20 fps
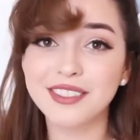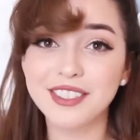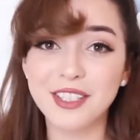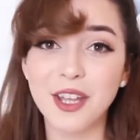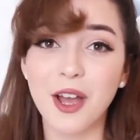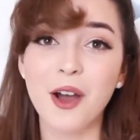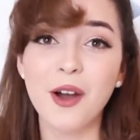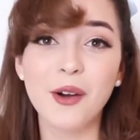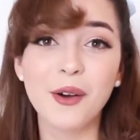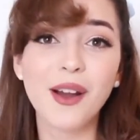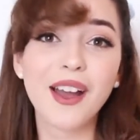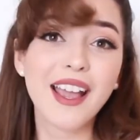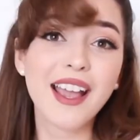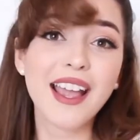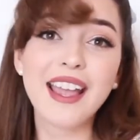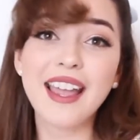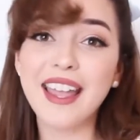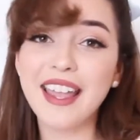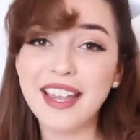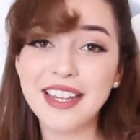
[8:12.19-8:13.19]
So
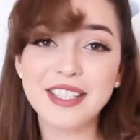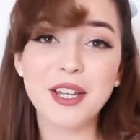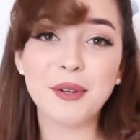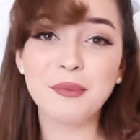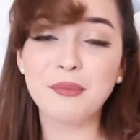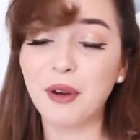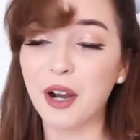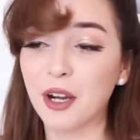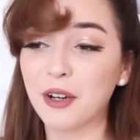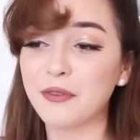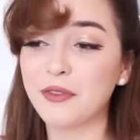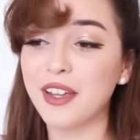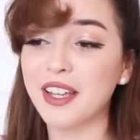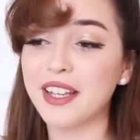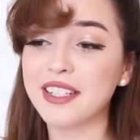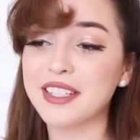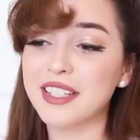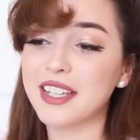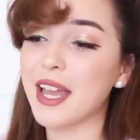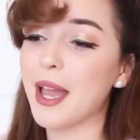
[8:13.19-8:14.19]
it's a
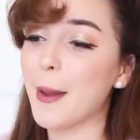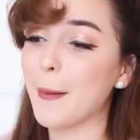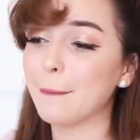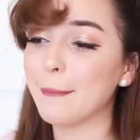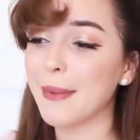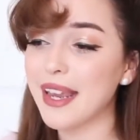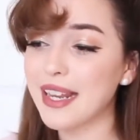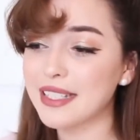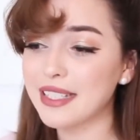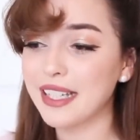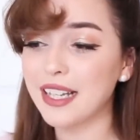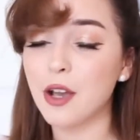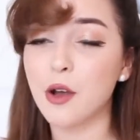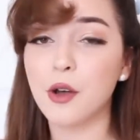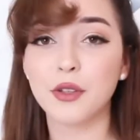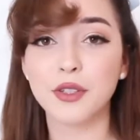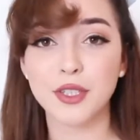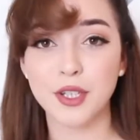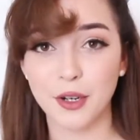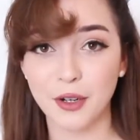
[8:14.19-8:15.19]
perfect, amazing
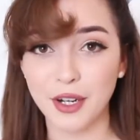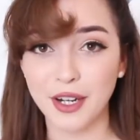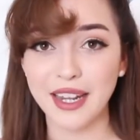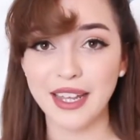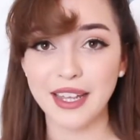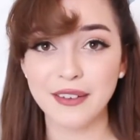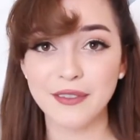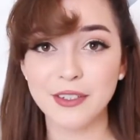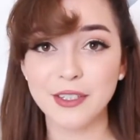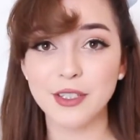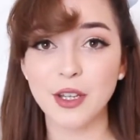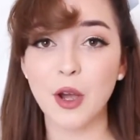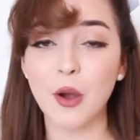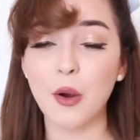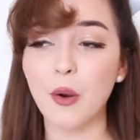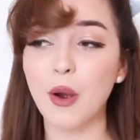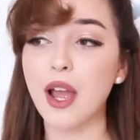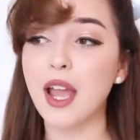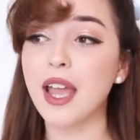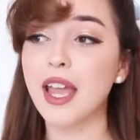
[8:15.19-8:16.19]
alternative.
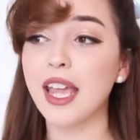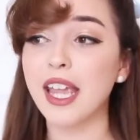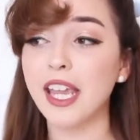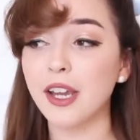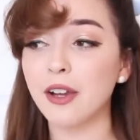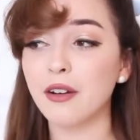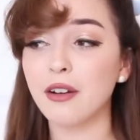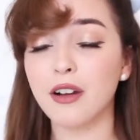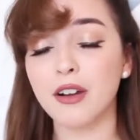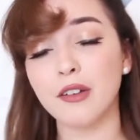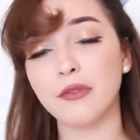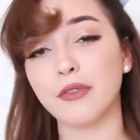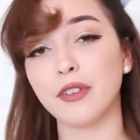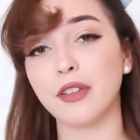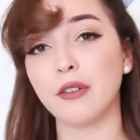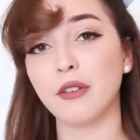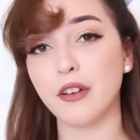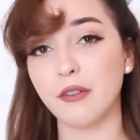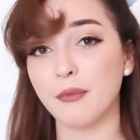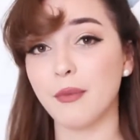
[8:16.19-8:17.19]
So here are a
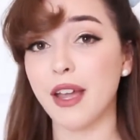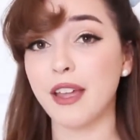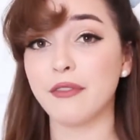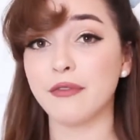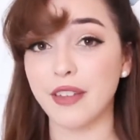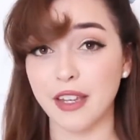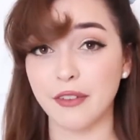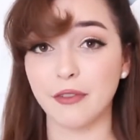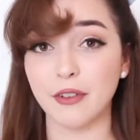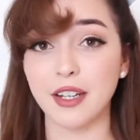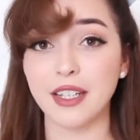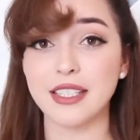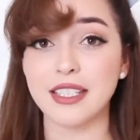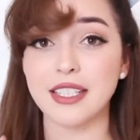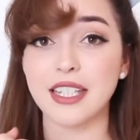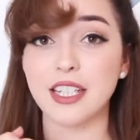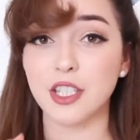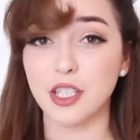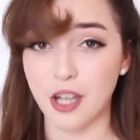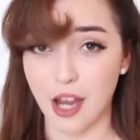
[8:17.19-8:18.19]
few of my
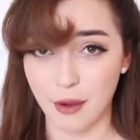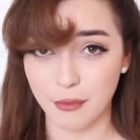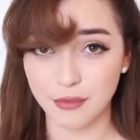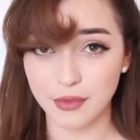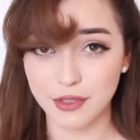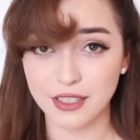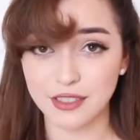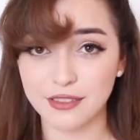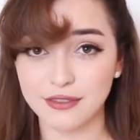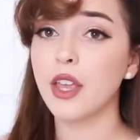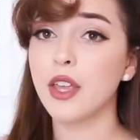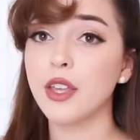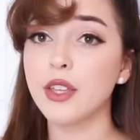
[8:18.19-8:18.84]
favorite shops.